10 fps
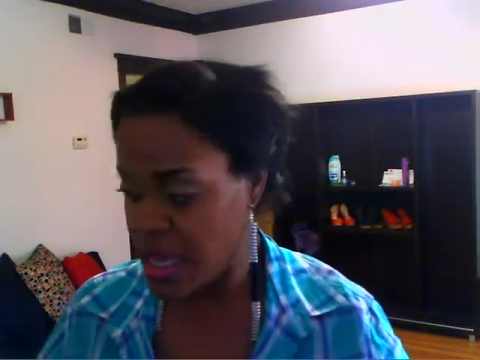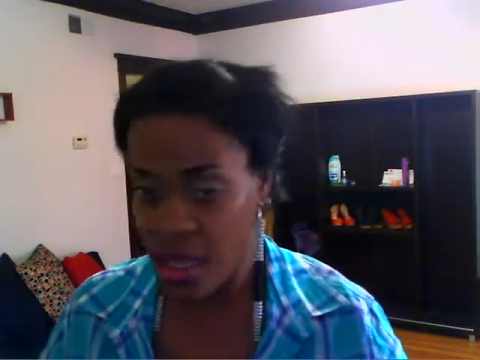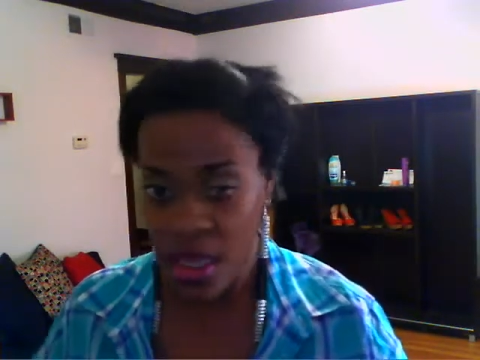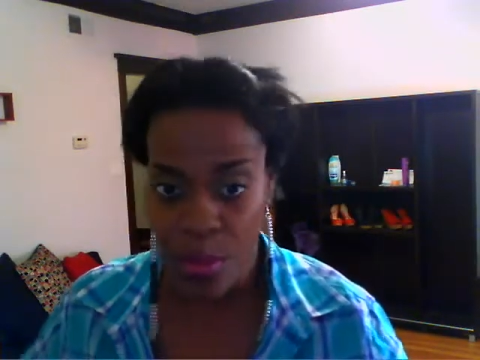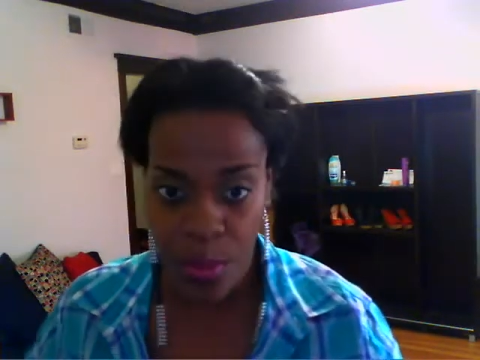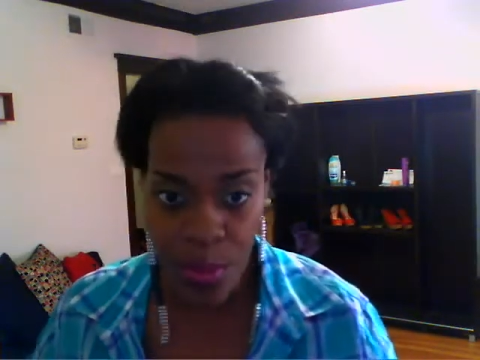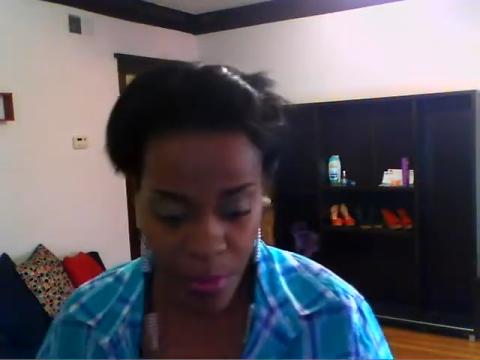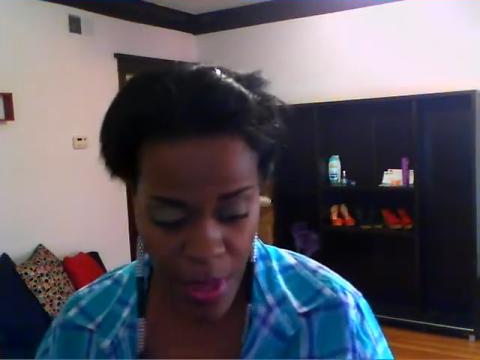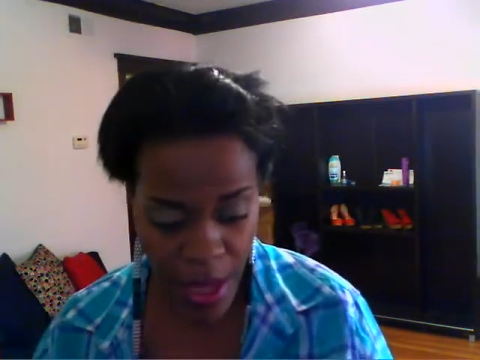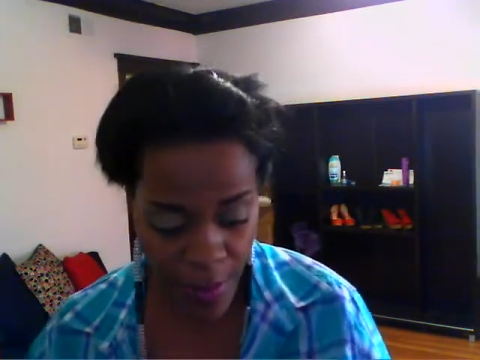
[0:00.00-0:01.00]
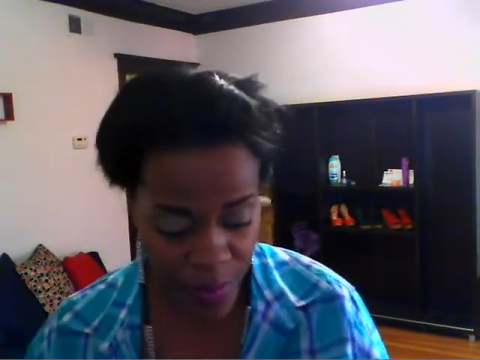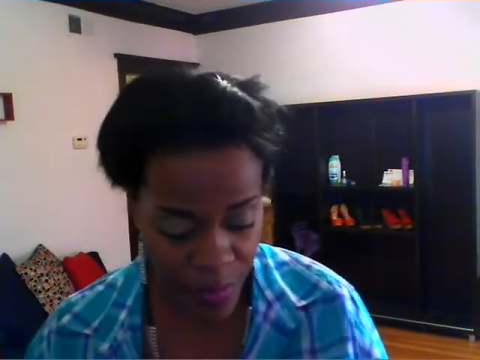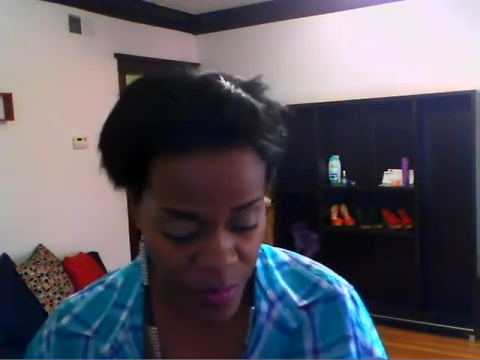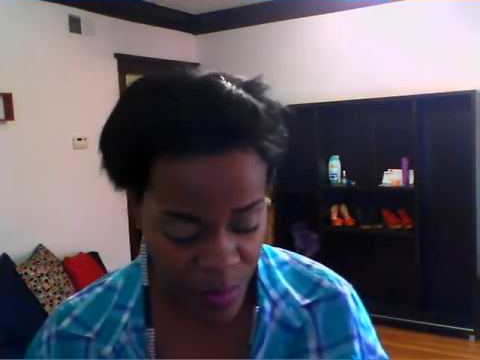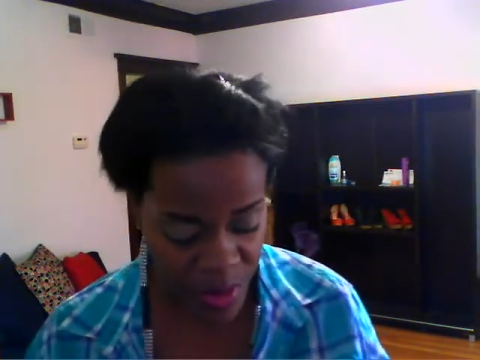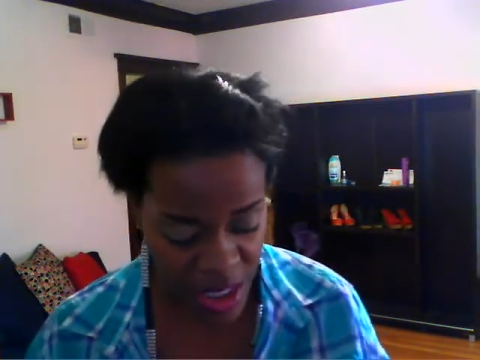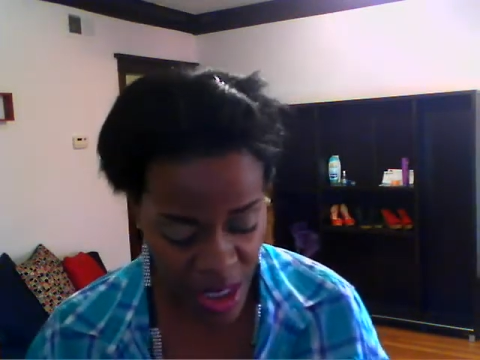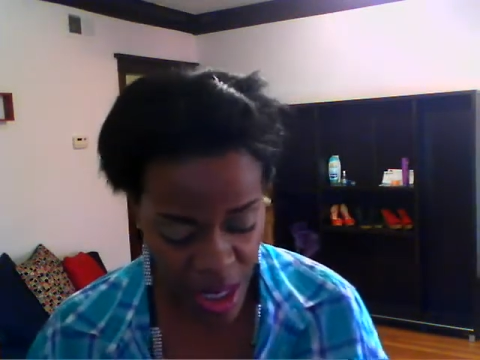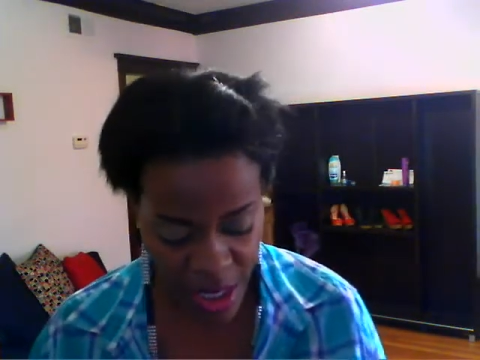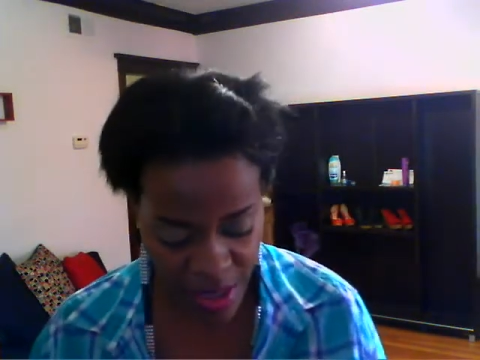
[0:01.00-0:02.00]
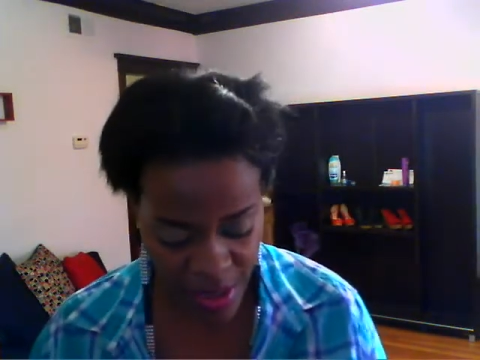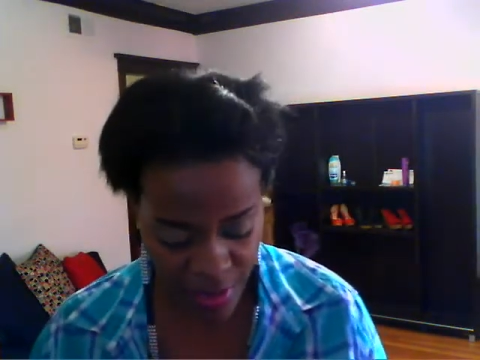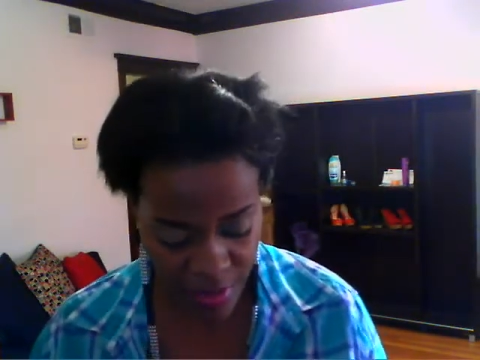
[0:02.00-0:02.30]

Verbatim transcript: a peacock.